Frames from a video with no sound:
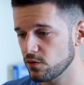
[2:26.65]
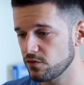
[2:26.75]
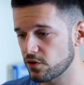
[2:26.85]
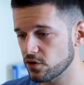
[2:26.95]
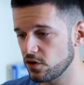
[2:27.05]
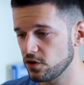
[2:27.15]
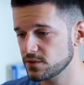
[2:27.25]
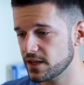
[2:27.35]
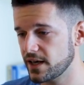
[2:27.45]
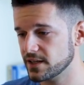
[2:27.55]
For
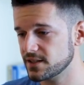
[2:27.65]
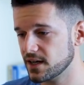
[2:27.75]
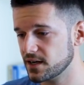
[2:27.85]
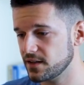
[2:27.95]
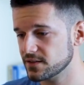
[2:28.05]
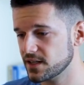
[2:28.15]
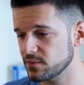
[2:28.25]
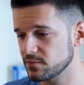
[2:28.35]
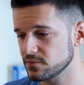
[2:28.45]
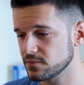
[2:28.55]
columns, exactly the
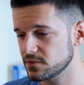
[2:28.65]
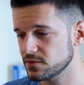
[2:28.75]
same.